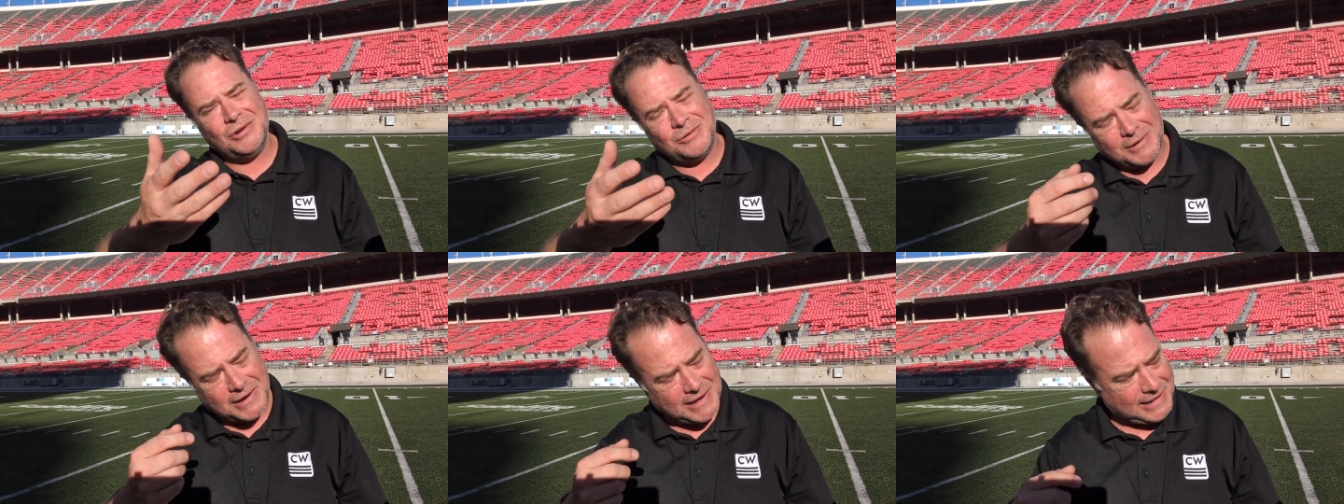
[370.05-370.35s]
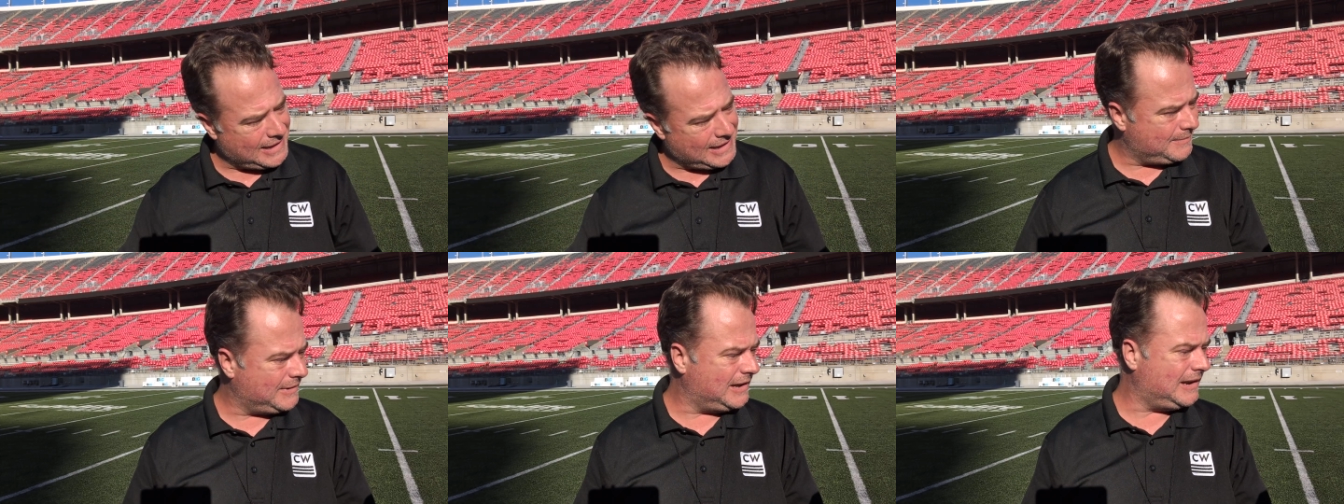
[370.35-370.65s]

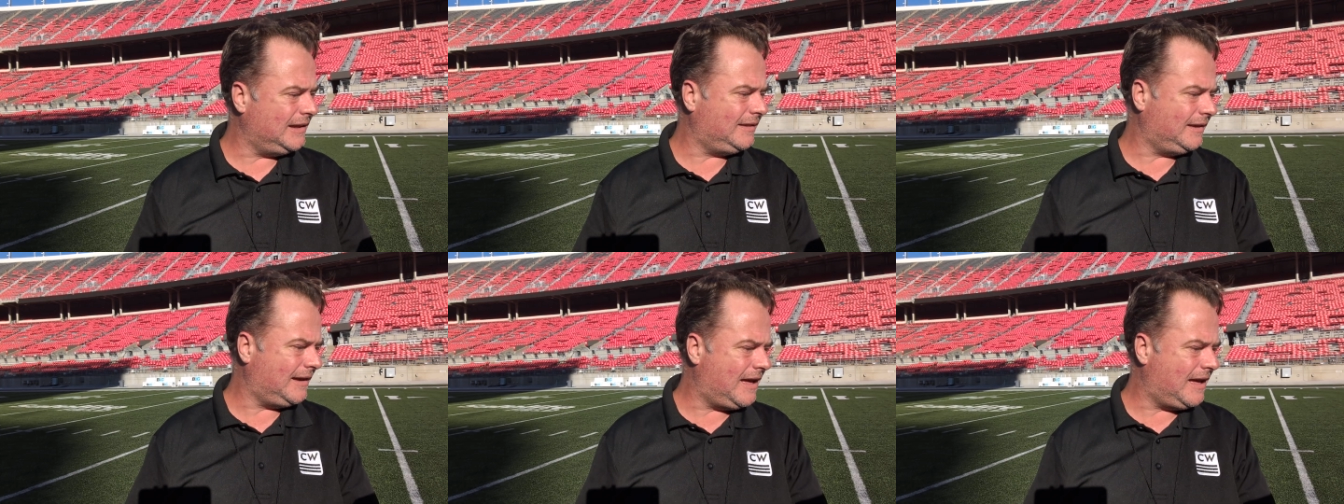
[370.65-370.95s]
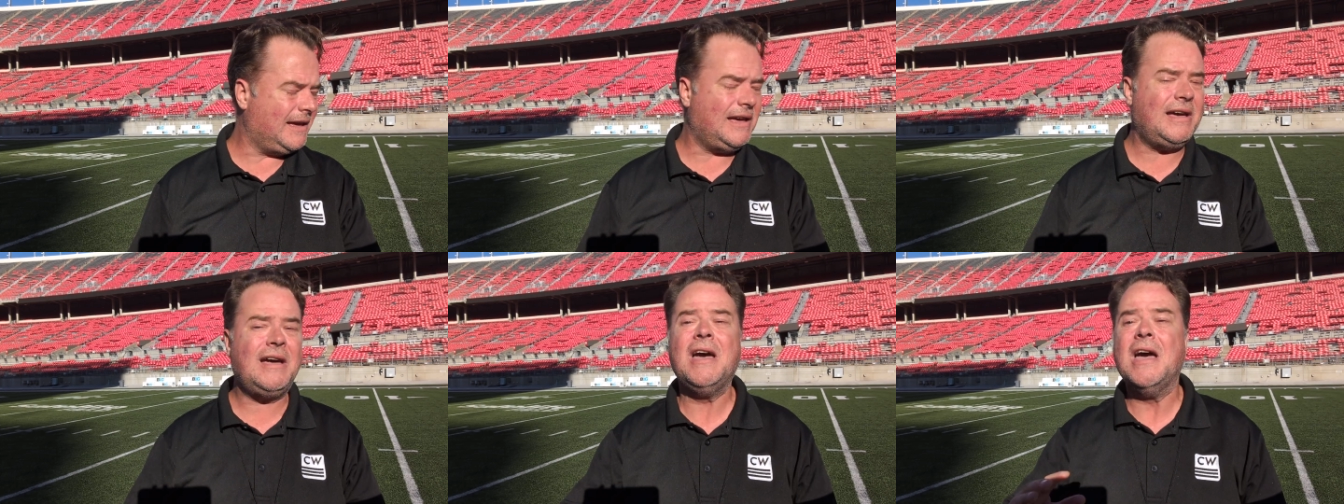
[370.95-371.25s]
Well, I'm going to
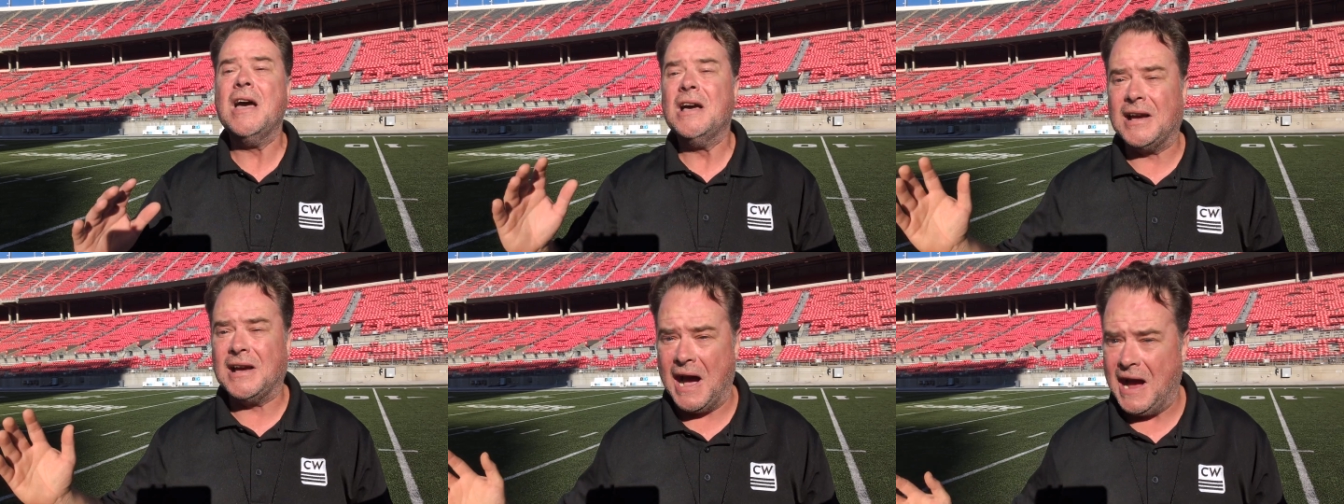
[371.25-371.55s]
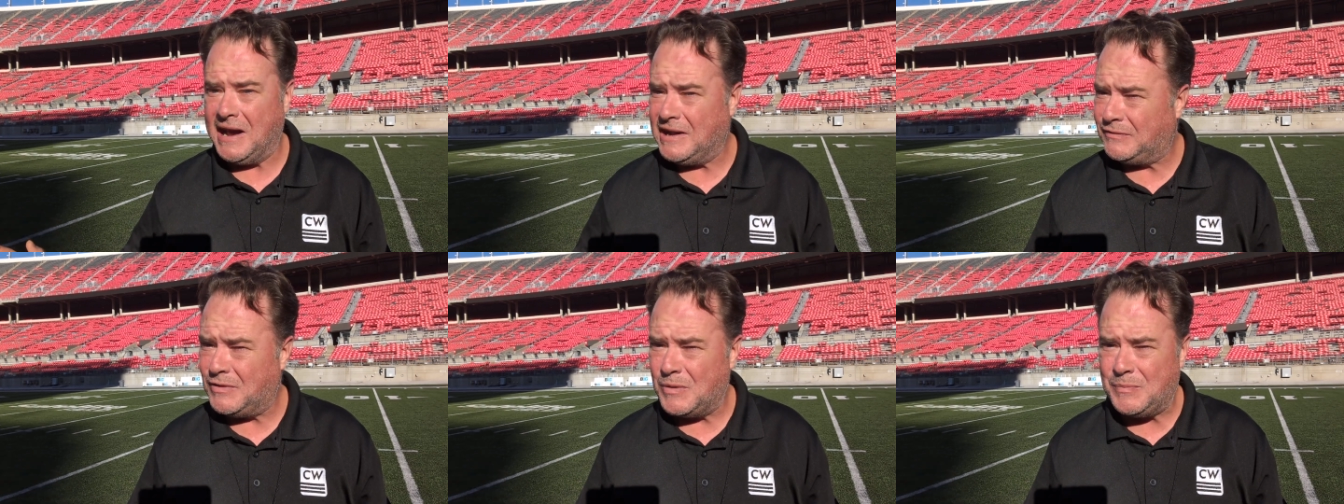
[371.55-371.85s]
tell you,
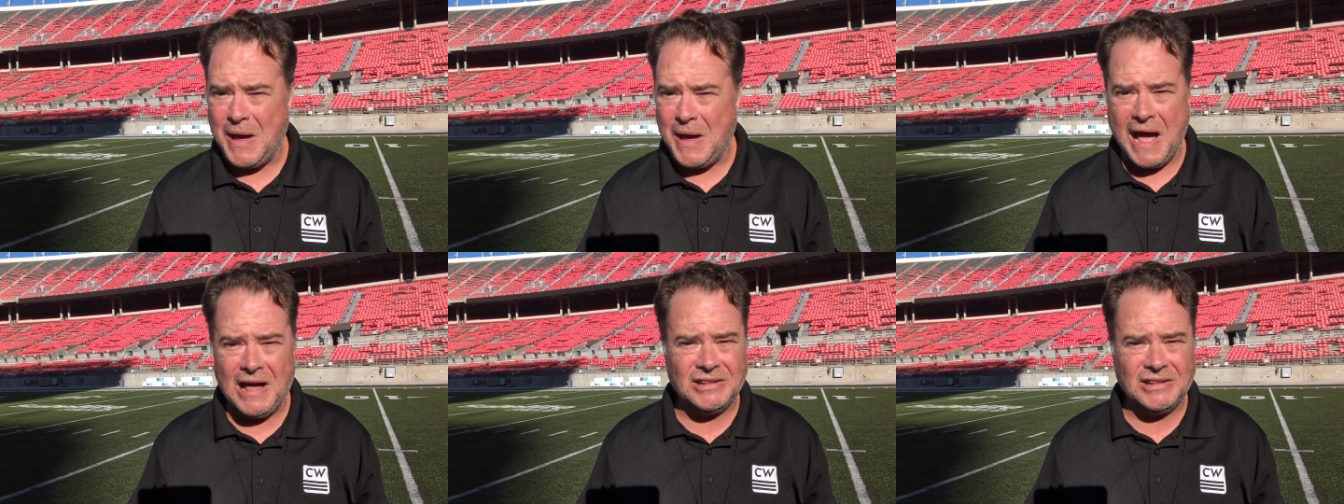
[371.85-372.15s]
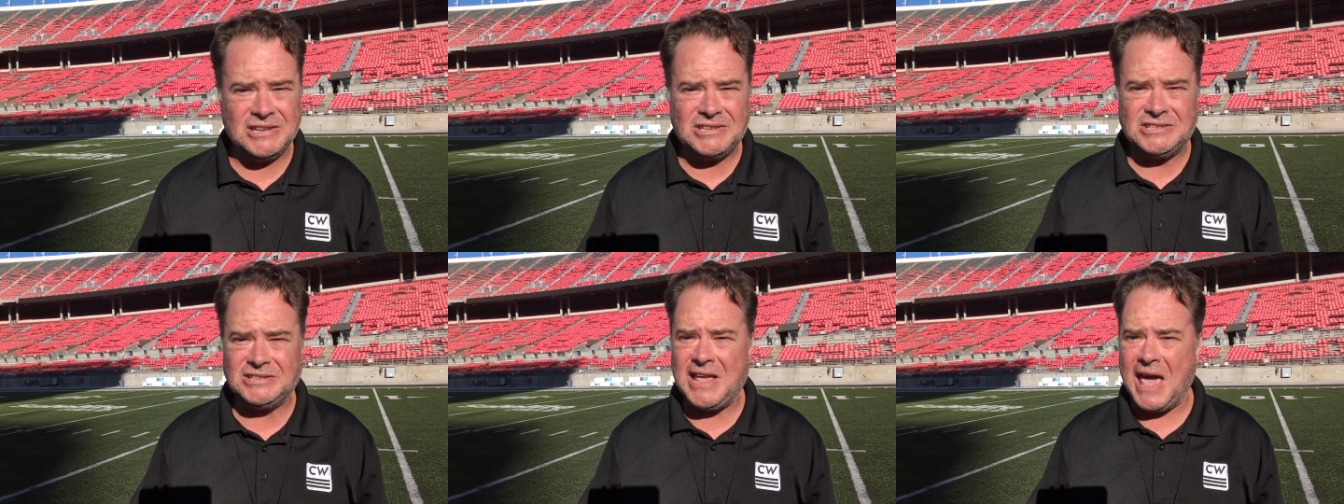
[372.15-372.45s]
kind of a
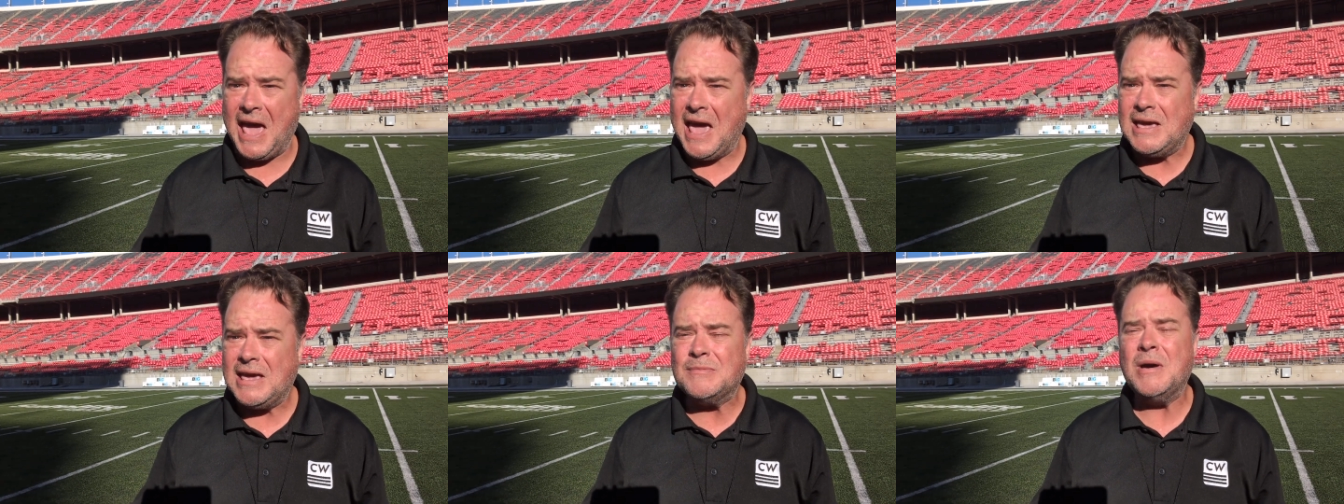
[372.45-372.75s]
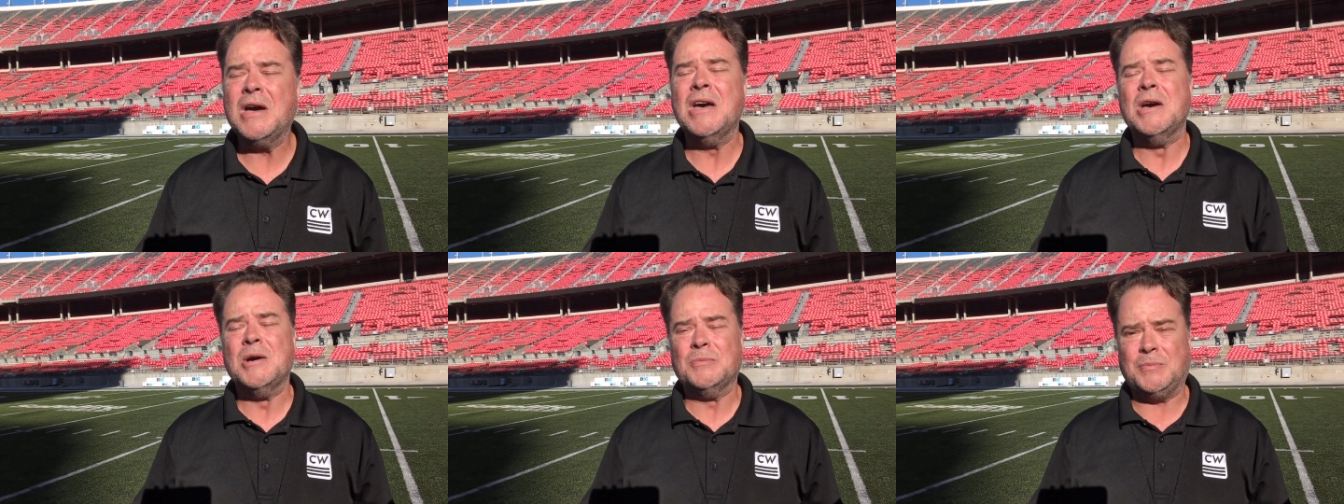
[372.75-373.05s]
balanced game
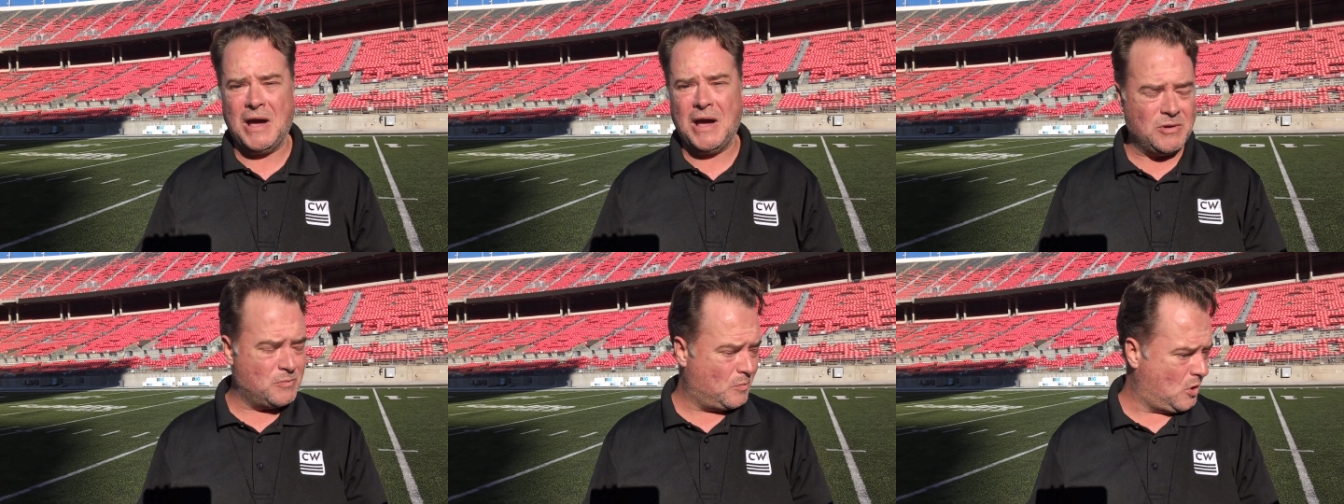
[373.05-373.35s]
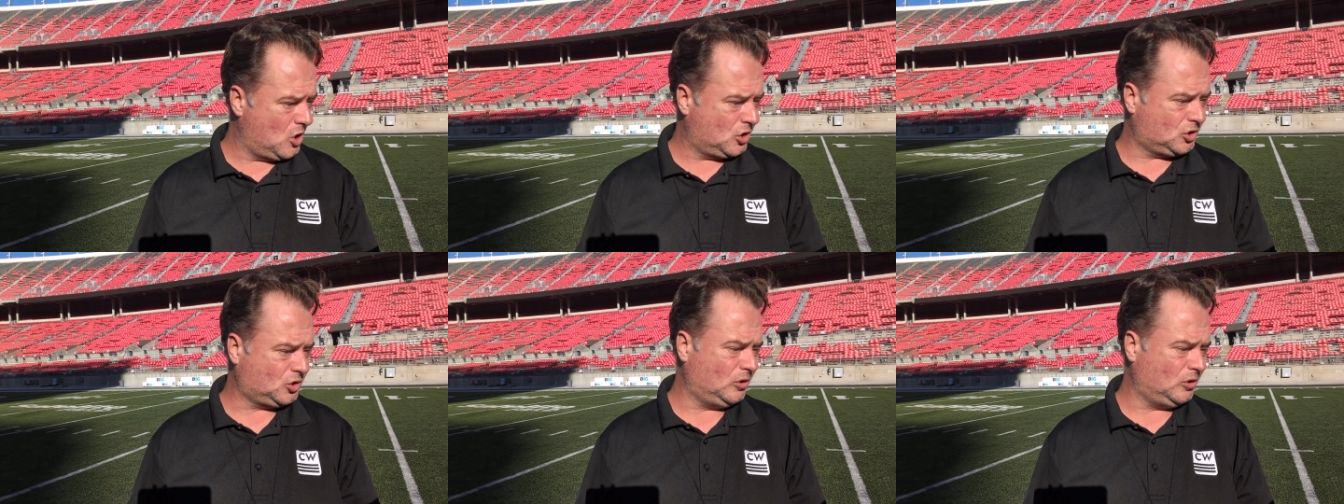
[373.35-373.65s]
by the
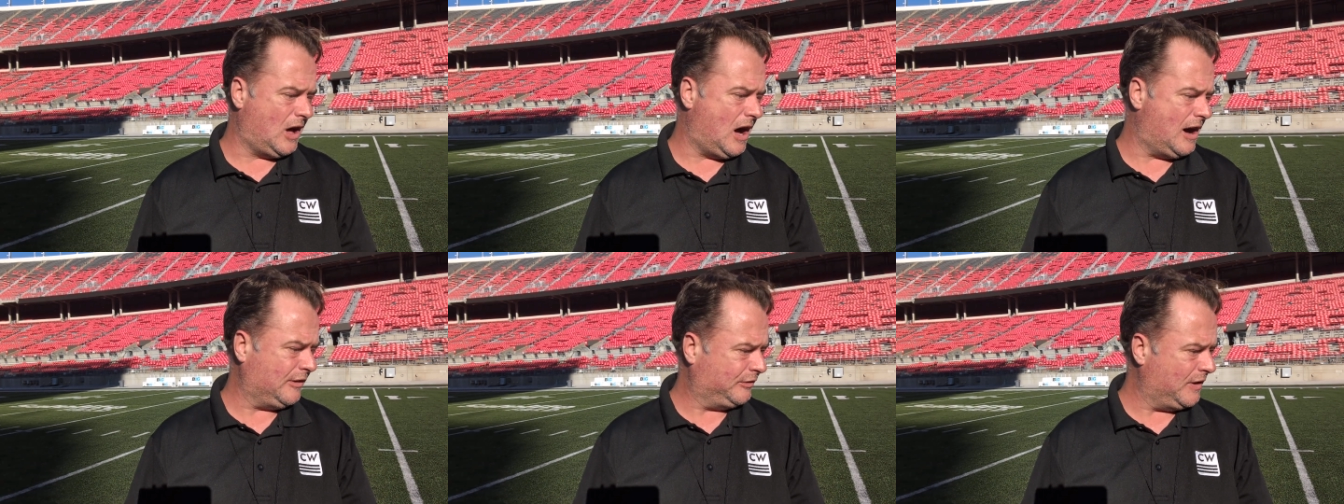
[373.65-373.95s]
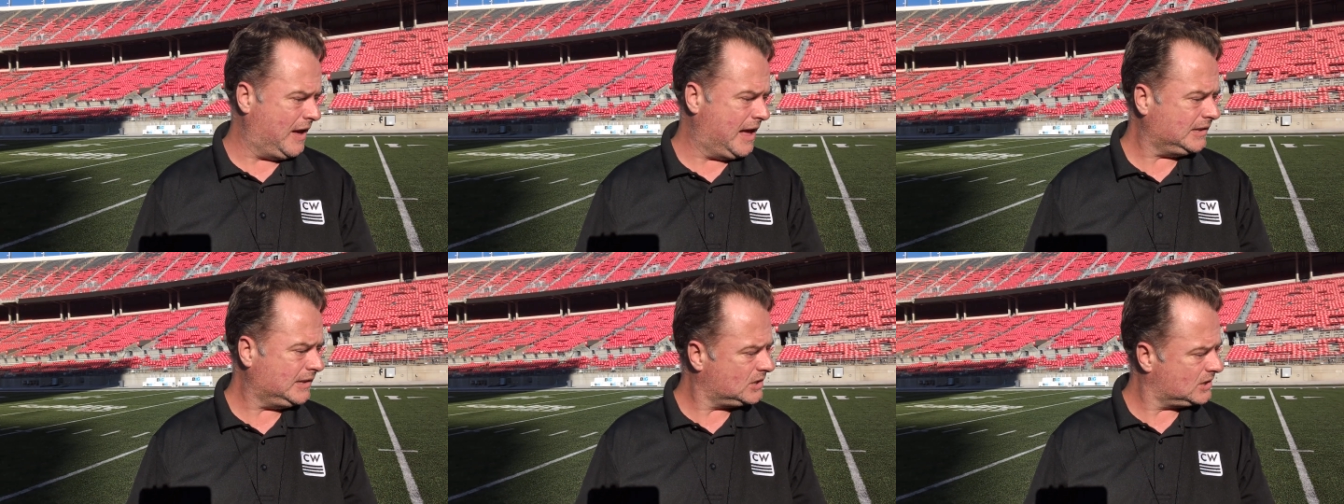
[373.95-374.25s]
Marshall
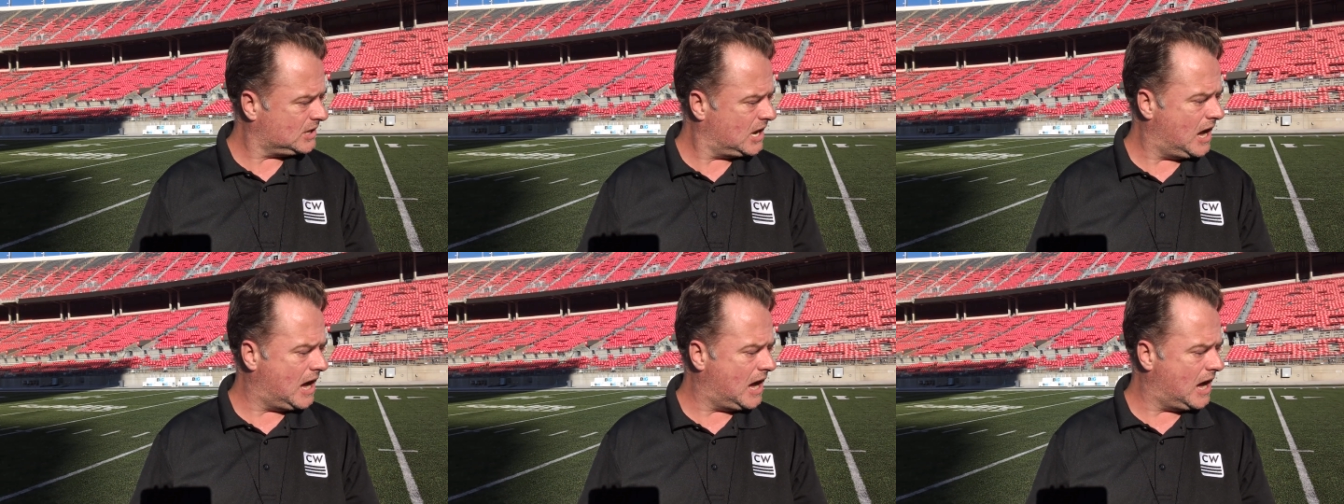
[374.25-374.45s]
offense.